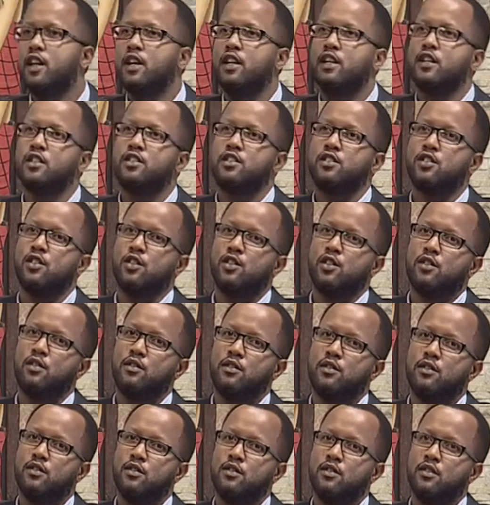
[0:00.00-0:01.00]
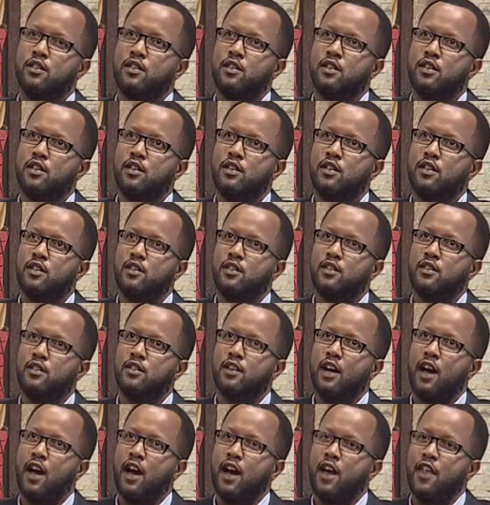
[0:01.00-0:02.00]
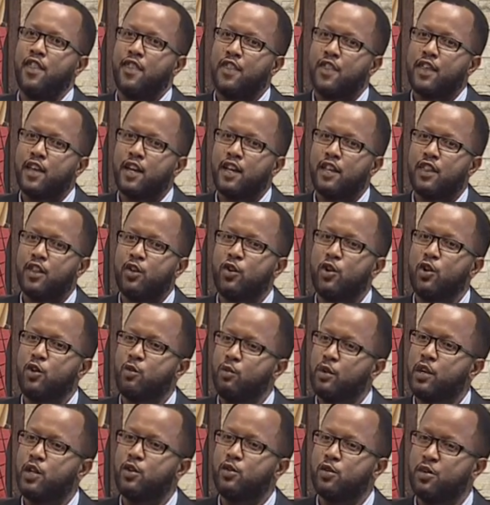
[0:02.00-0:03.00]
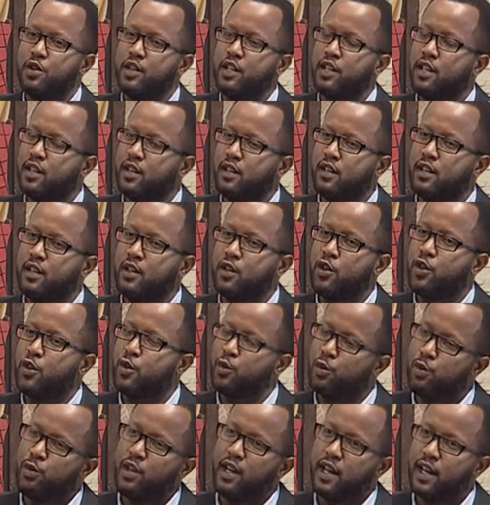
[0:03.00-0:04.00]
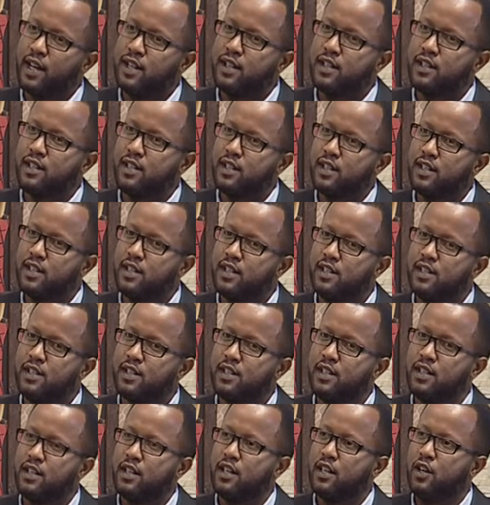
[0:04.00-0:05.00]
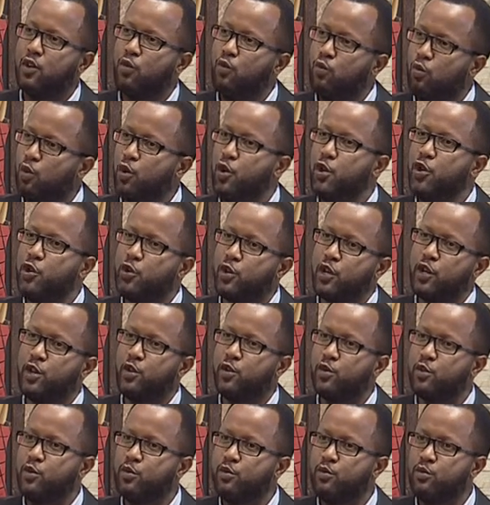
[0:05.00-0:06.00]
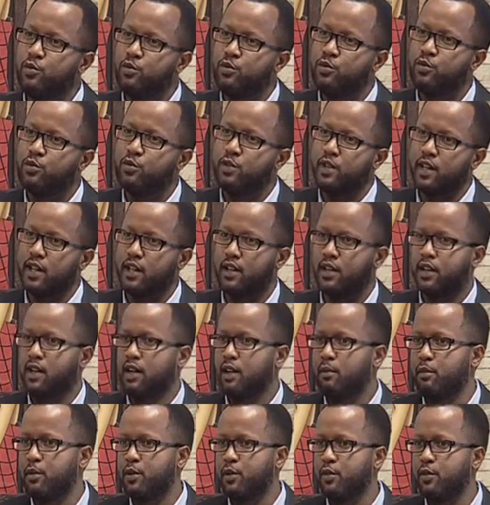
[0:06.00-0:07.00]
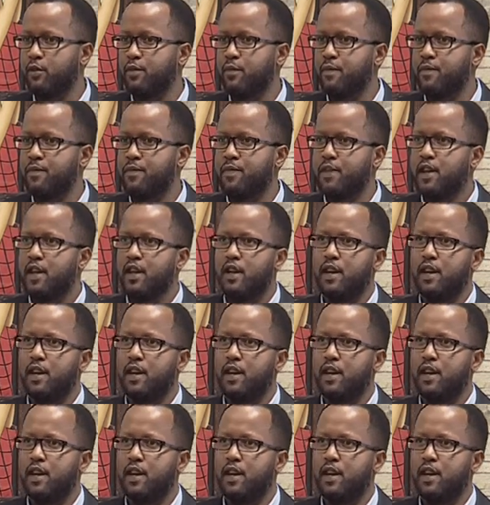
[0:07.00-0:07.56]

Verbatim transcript: So uh, I, I think the only way to think through that is what do you need to do to get the capital? Mm -hmm.